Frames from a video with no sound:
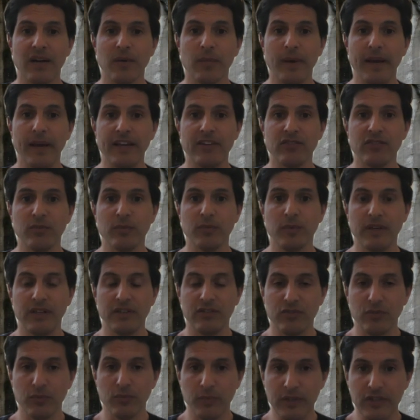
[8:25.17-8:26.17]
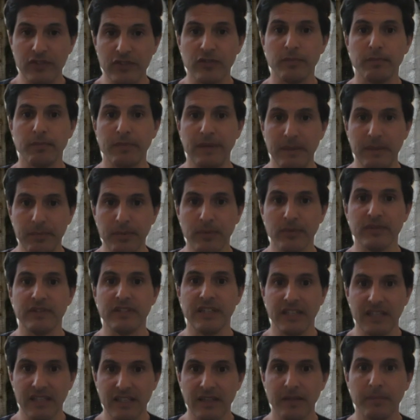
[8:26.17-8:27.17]
of ways into which people
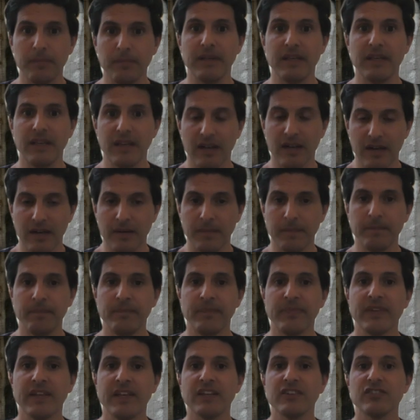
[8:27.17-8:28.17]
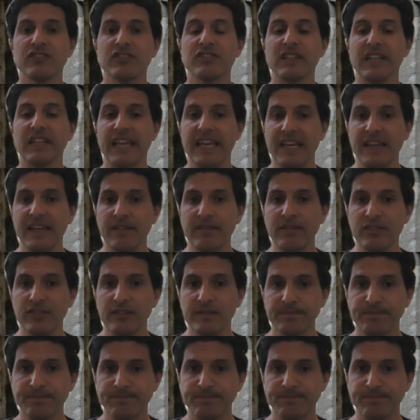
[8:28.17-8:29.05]
did become slaves.